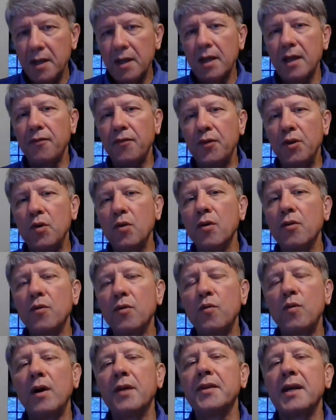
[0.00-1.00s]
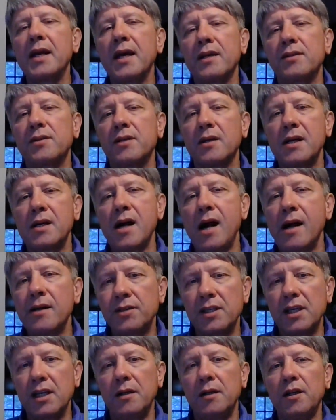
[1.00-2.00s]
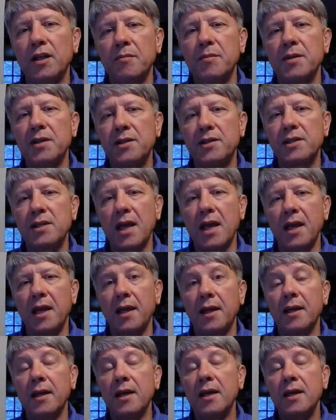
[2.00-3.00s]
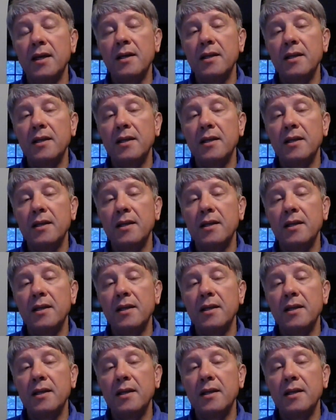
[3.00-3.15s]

If you're the one that has to constantly be saying,